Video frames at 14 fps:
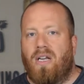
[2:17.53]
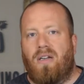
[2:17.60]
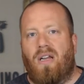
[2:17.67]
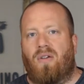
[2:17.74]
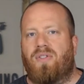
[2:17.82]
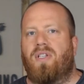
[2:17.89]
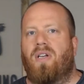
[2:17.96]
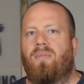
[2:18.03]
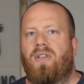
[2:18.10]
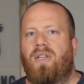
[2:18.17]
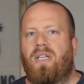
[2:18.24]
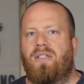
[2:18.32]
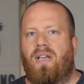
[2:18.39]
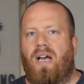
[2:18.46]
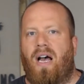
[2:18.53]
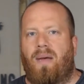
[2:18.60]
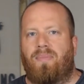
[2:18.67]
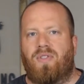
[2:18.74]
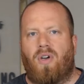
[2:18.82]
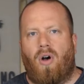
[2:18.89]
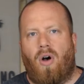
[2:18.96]
Now some of these
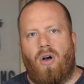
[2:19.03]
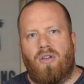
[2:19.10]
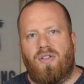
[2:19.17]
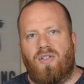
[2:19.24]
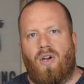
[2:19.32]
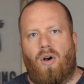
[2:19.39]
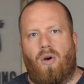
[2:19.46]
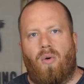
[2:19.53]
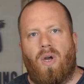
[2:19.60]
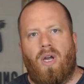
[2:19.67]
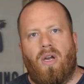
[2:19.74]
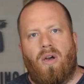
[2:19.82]
hops also